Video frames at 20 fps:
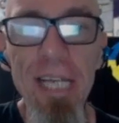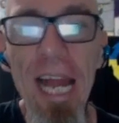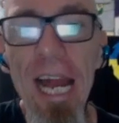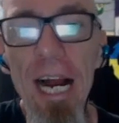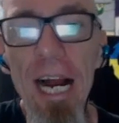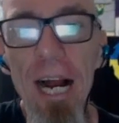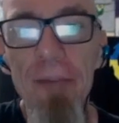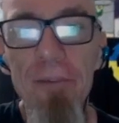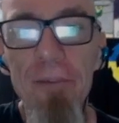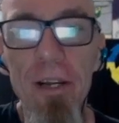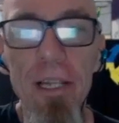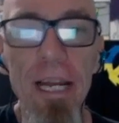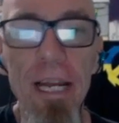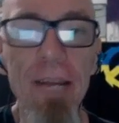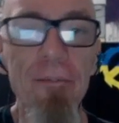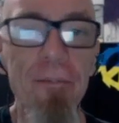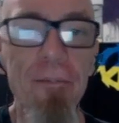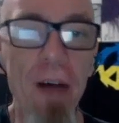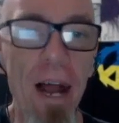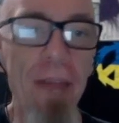yeah, I've got like
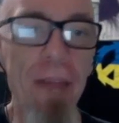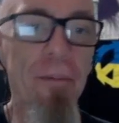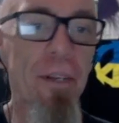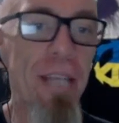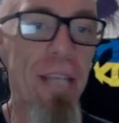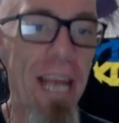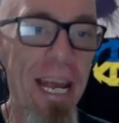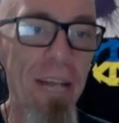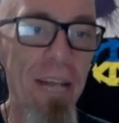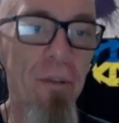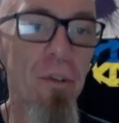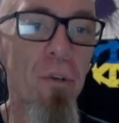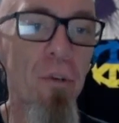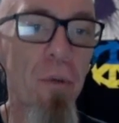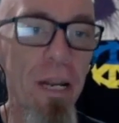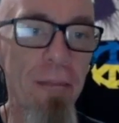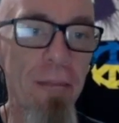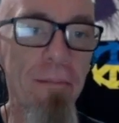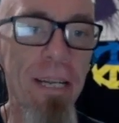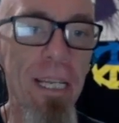5 or 10 or
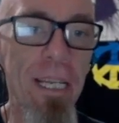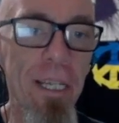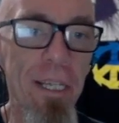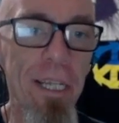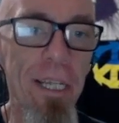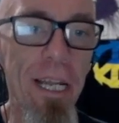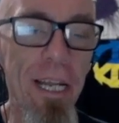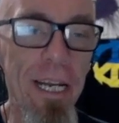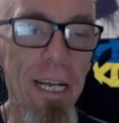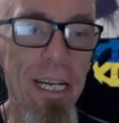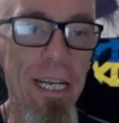20 minutes that I